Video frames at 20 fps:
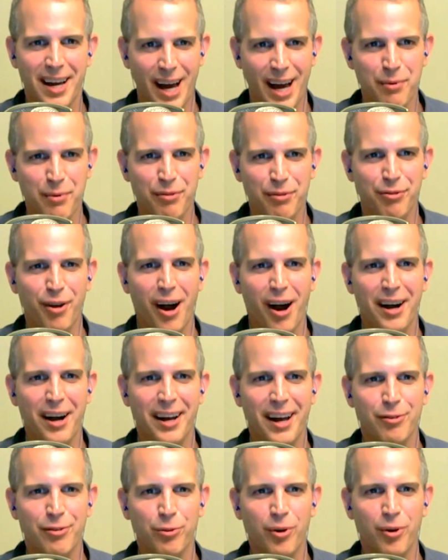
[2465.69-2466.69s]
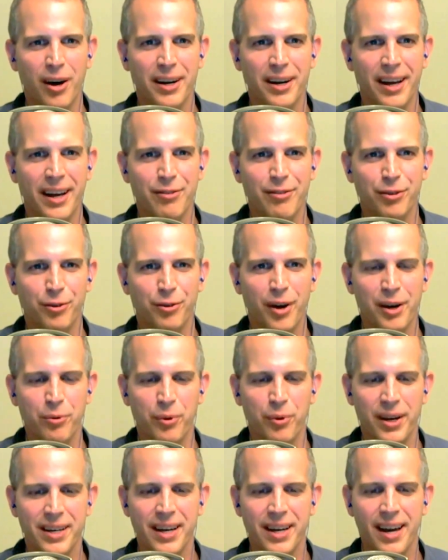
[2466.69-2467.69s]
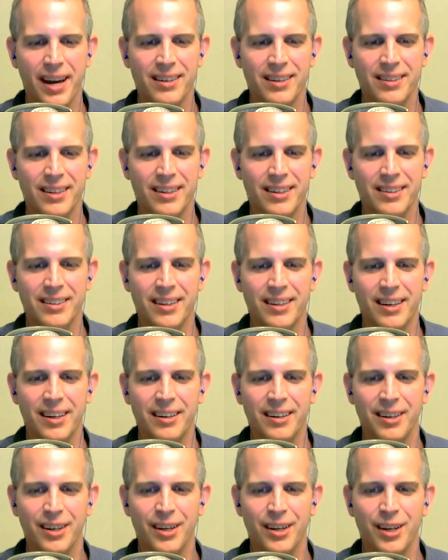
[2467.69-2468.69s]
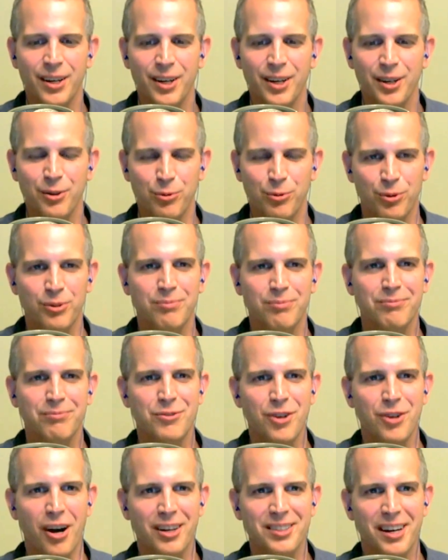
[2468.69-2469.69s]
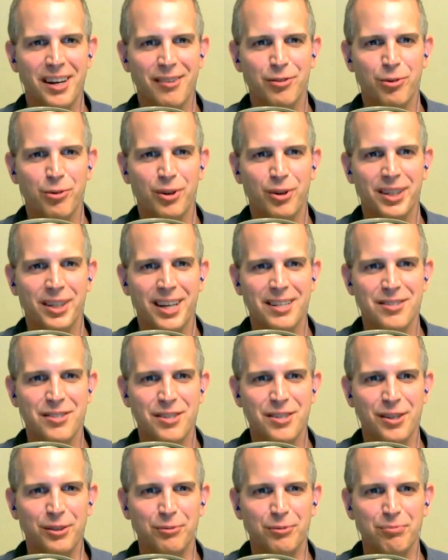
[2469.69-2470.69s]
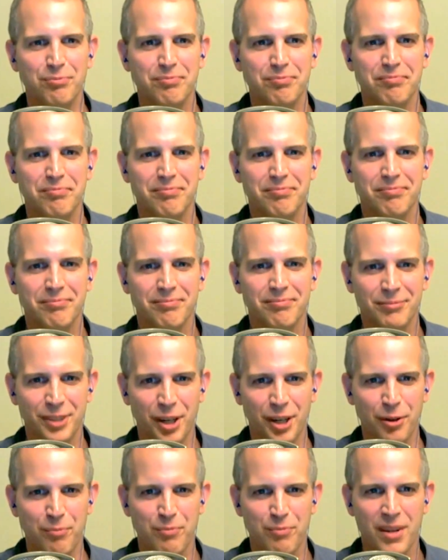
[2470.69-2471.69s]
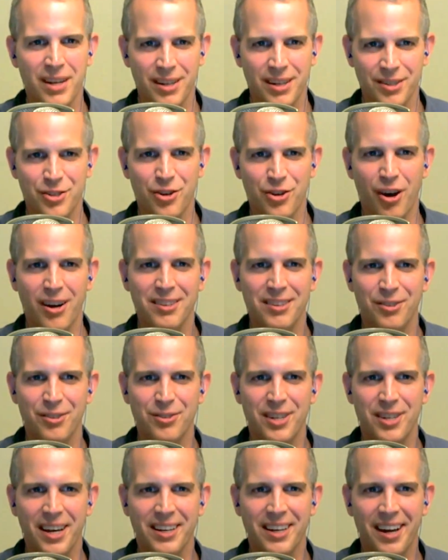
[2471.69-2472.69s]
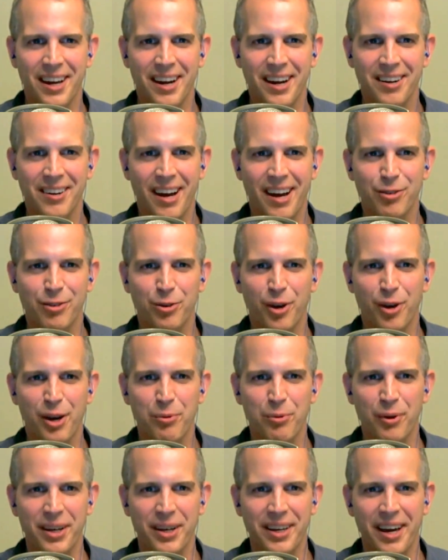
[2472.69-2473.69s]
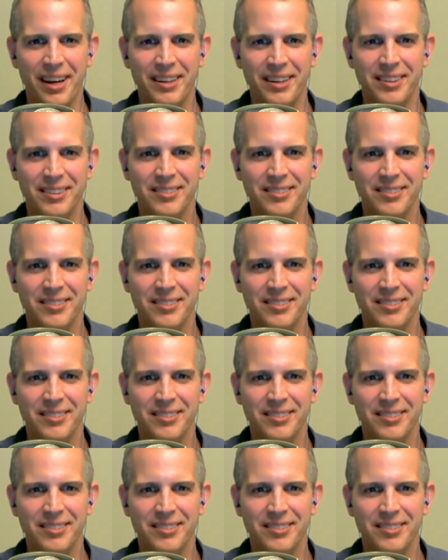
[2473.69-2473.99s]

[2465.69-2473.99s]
Happy Friday, everyone. Have a great weekend and. Talk to everyone again soon. So, John, you take care. Have a great weekend.